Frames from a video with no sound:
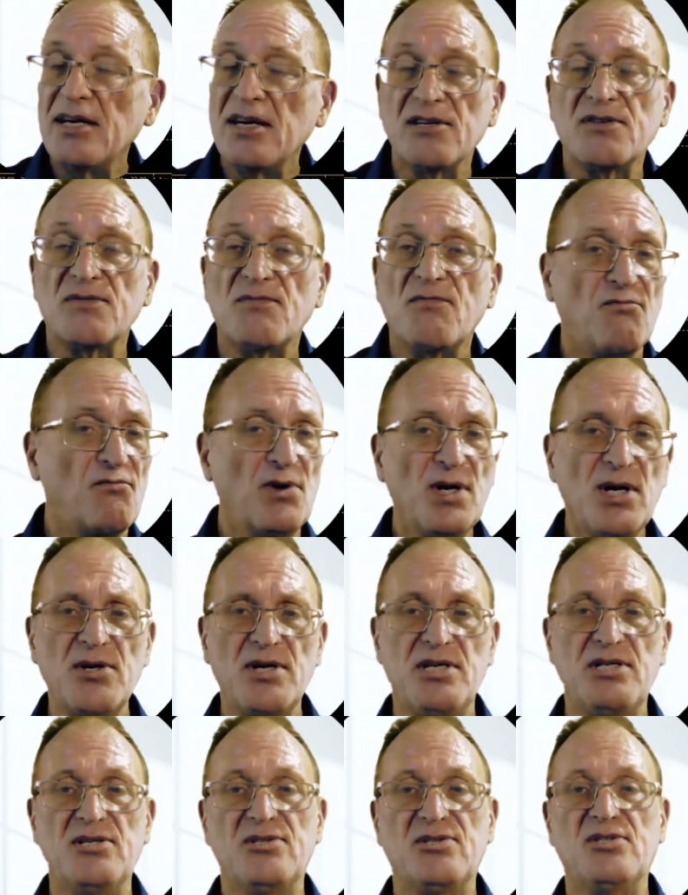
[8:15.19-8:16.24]
It's
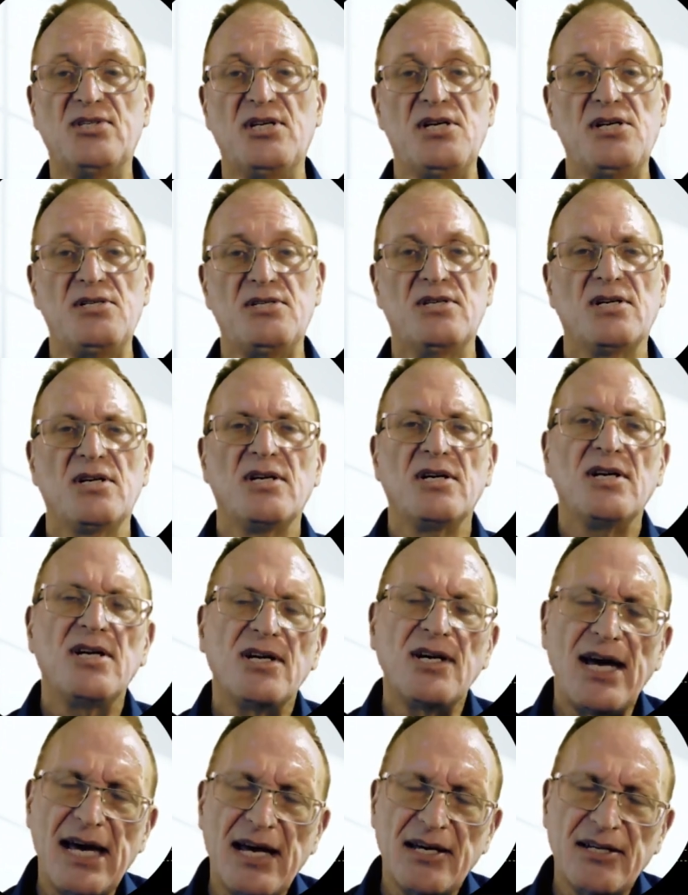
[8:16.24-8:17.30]
very distinct,
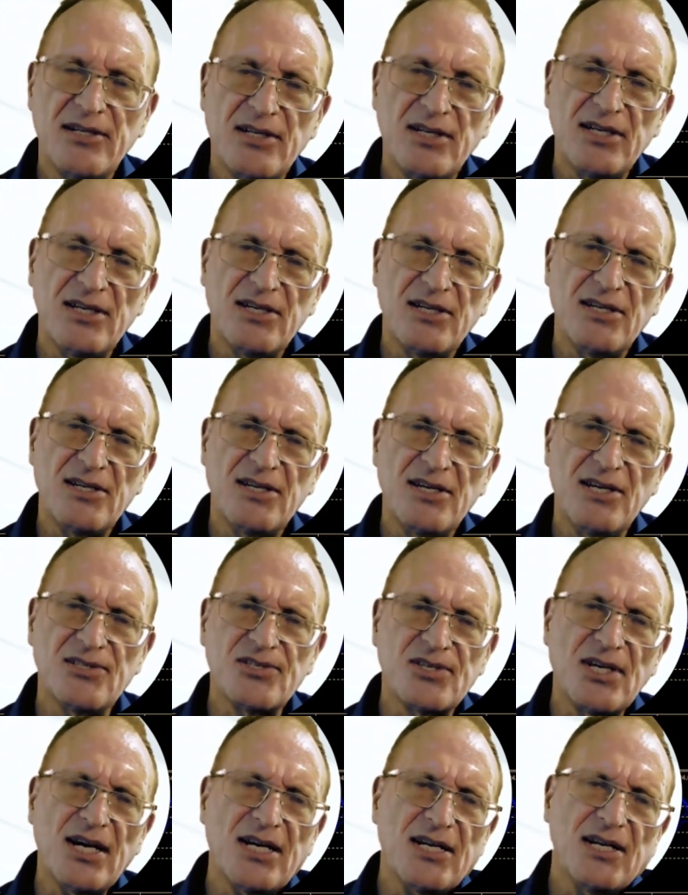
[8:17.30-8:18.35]
and
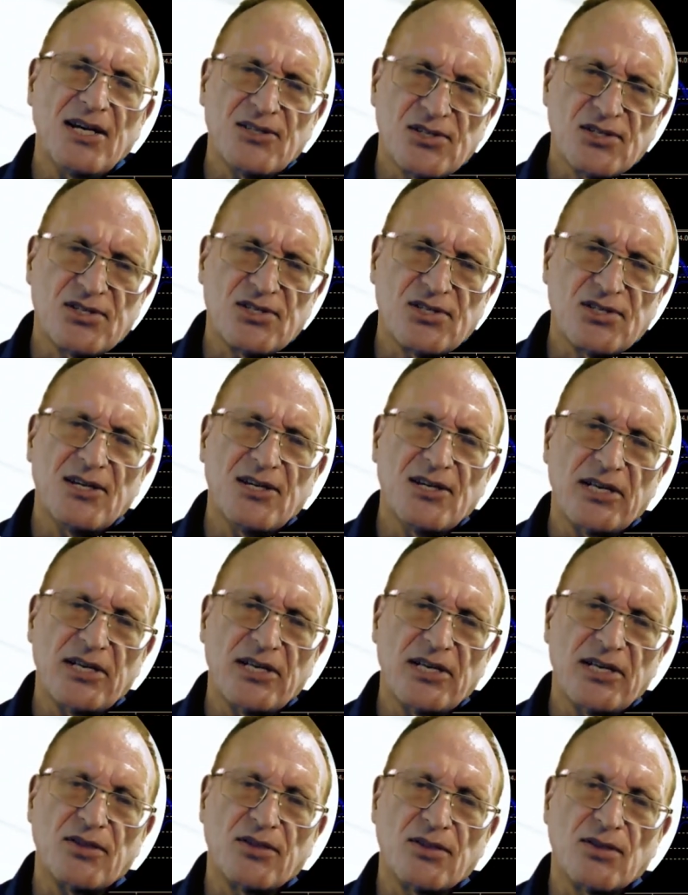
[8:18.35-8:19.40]
it's not necessarily
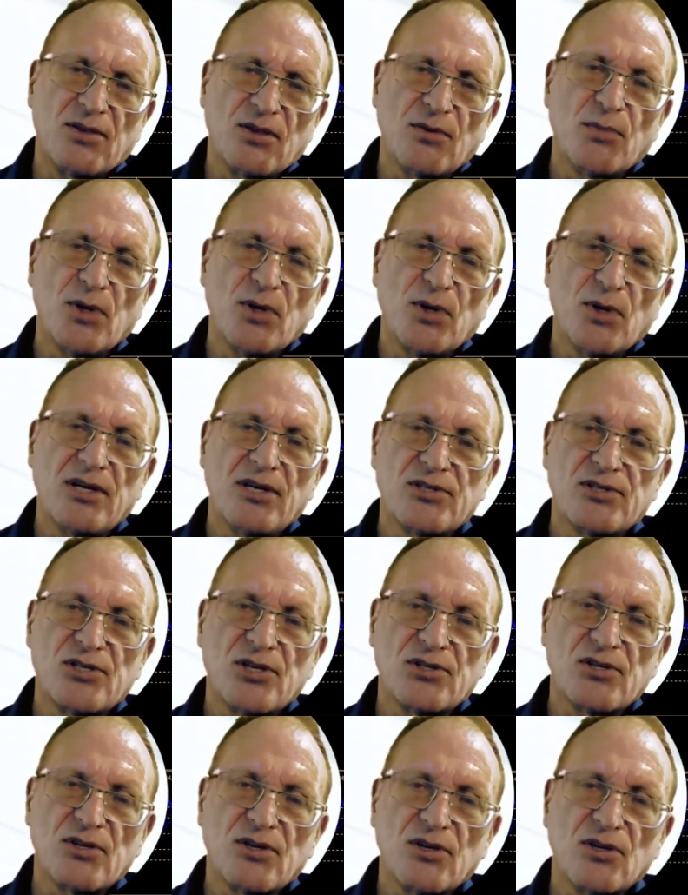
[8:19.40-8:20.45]
like the market is
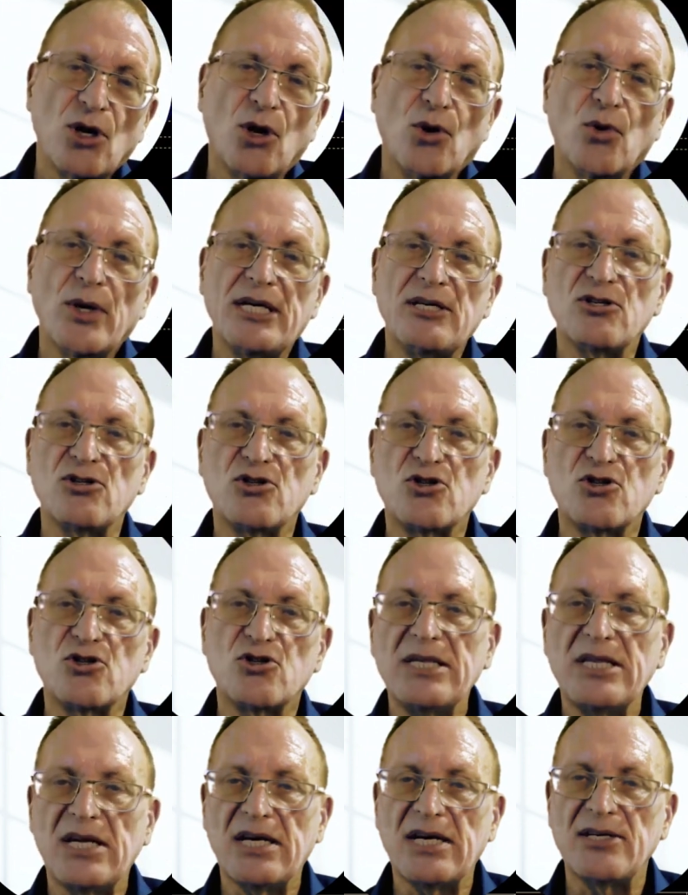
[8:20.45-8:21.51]
just going to
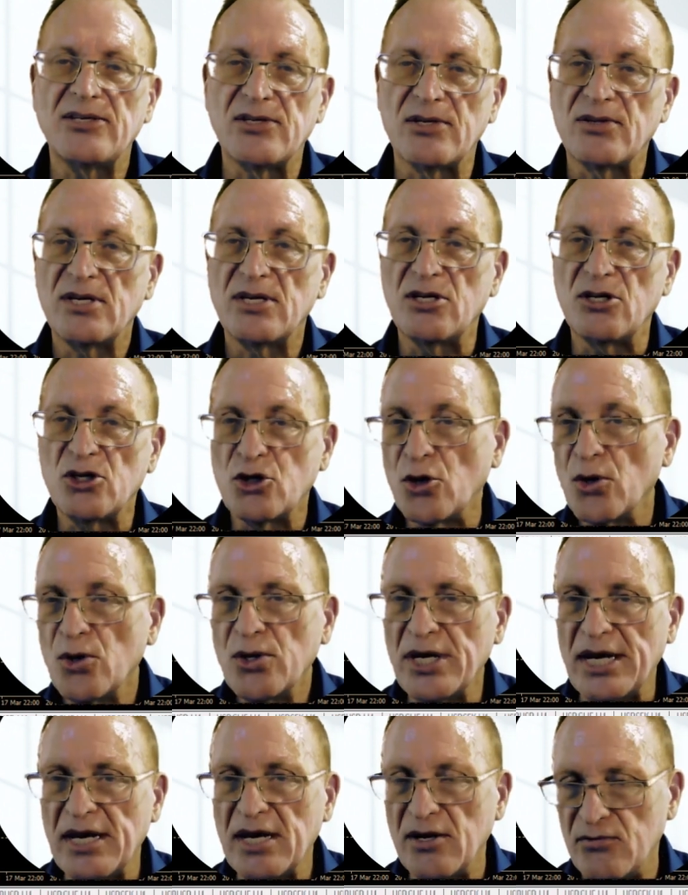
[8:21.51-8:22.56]
trend lines and then
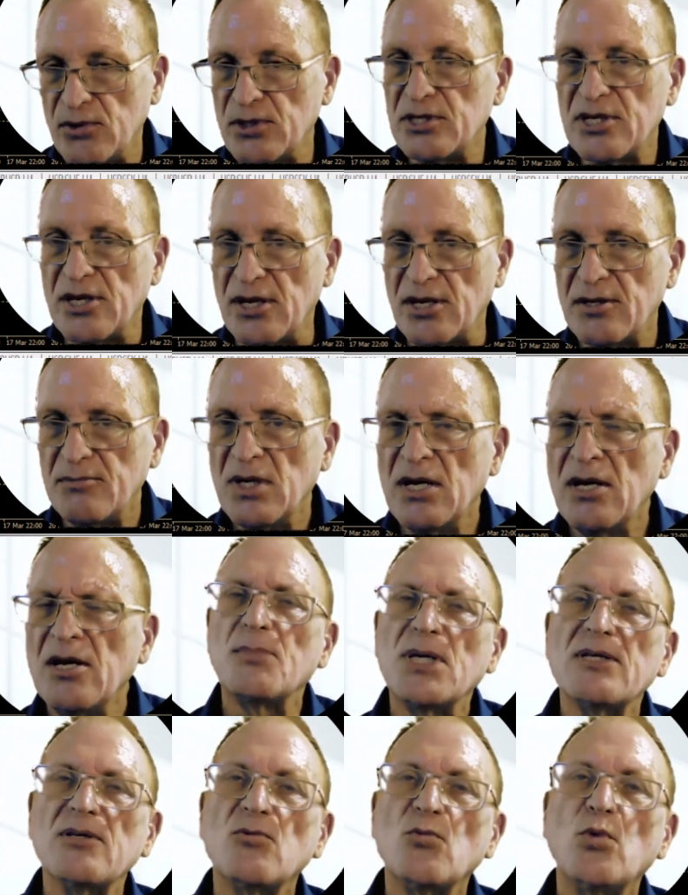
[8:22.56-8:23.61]
turning every time,
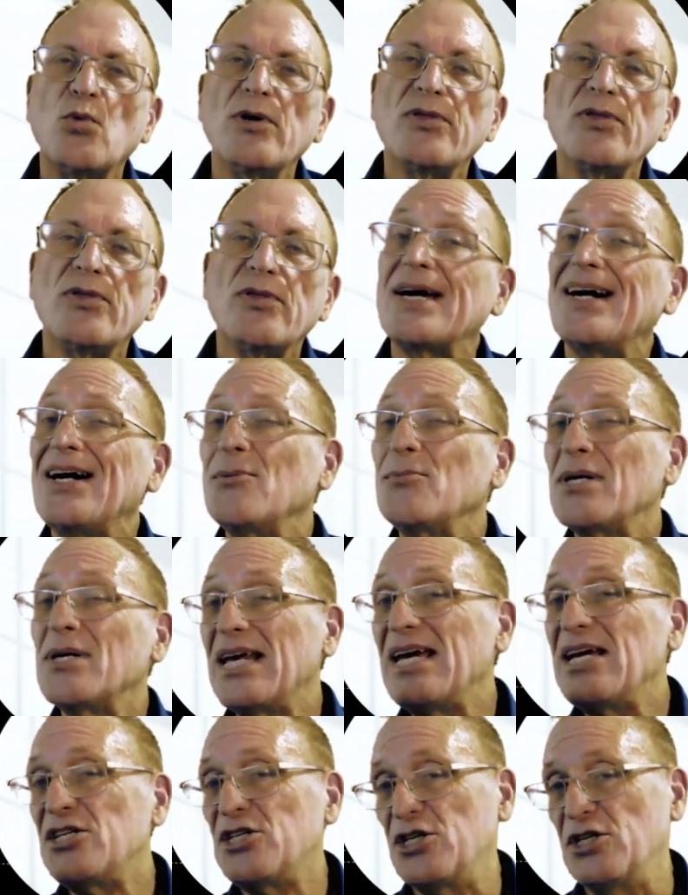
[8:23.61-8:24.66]
but with a
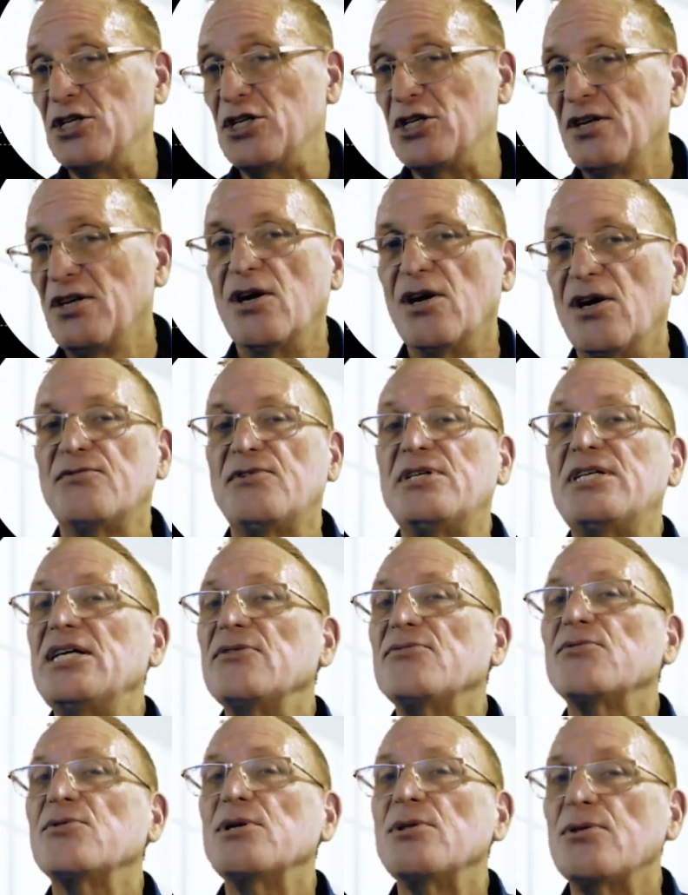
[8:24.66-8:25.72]
combination of
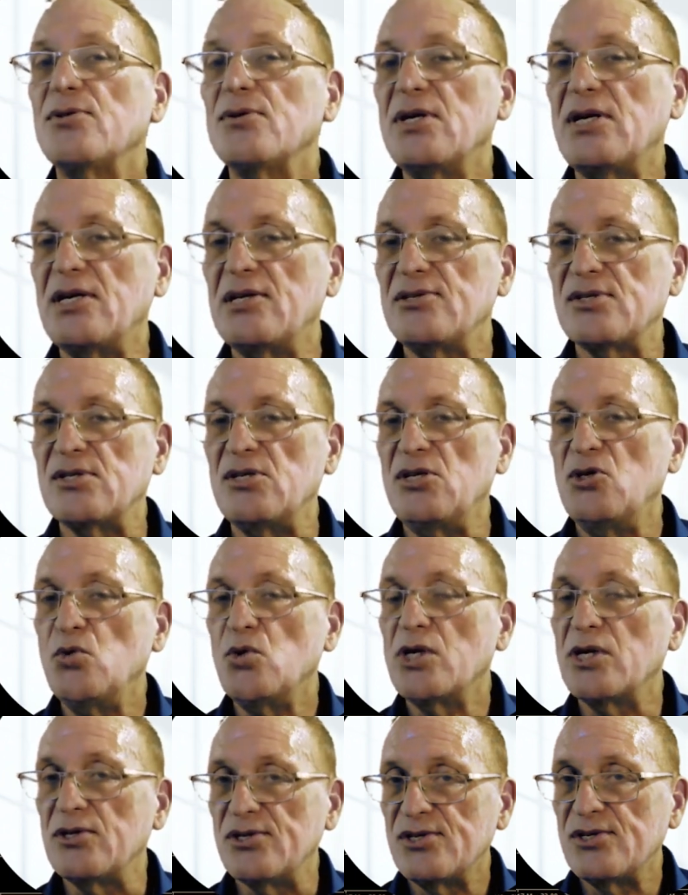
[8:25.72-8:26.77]
different things that
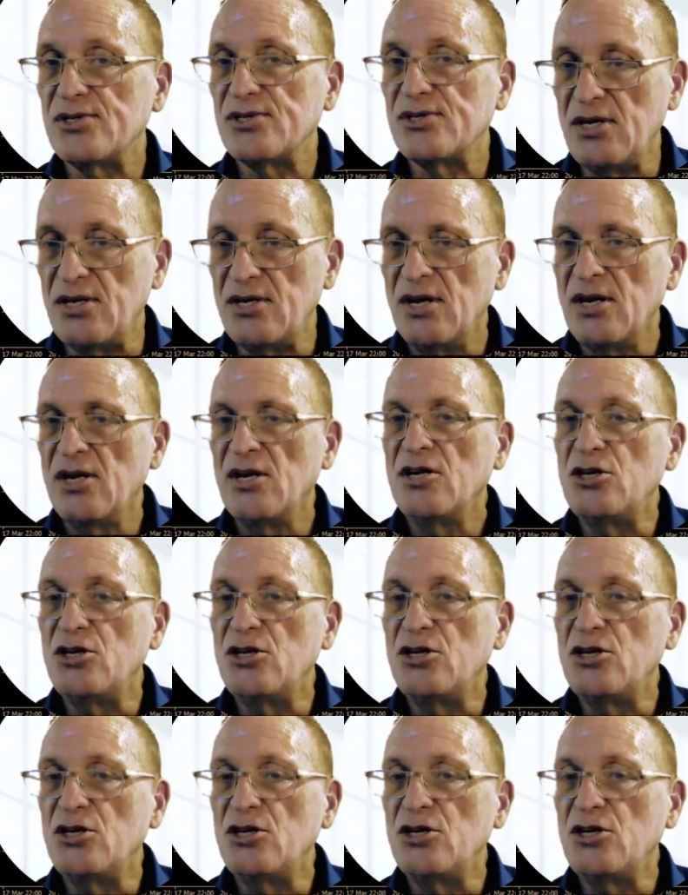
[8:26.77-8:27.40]
you can see,